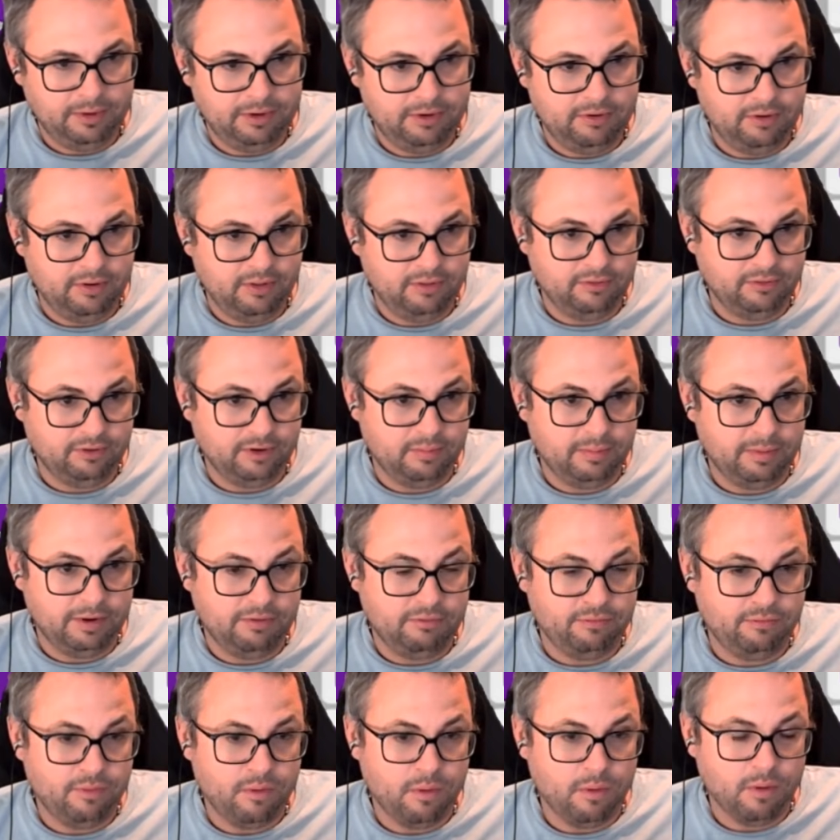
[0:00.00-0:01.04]
We do know there's going to be a
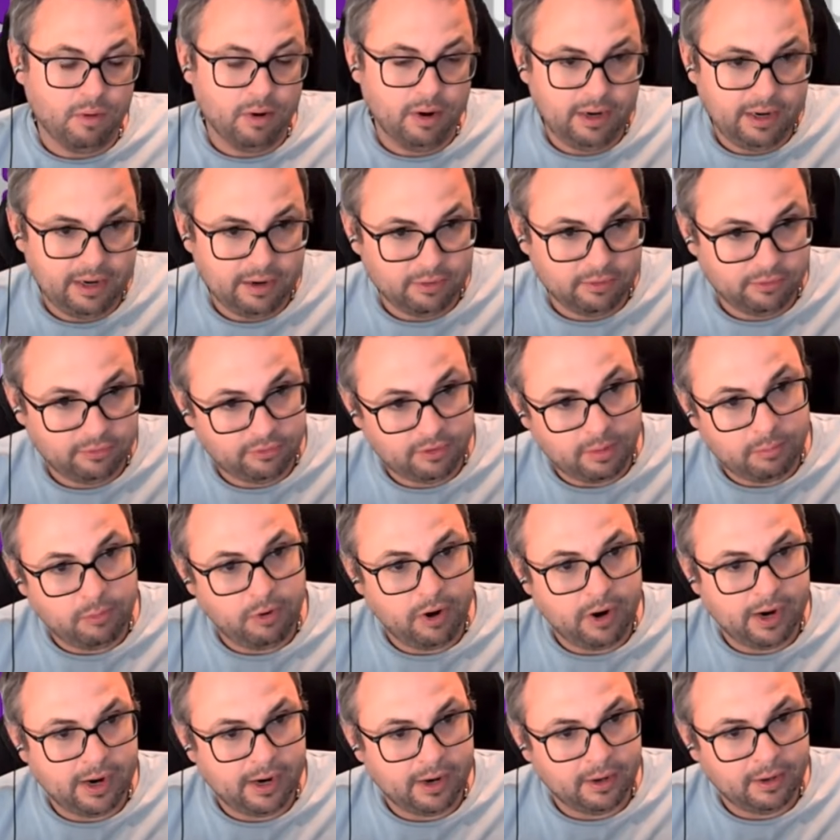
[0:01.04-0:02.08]
4 in here
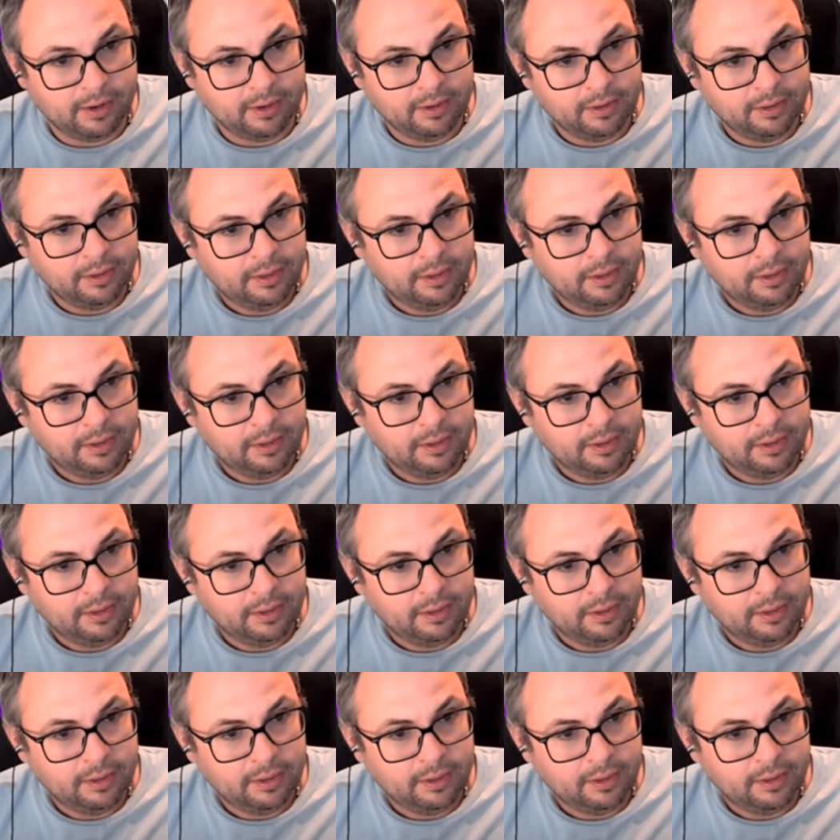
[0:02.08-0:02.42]
somewhere.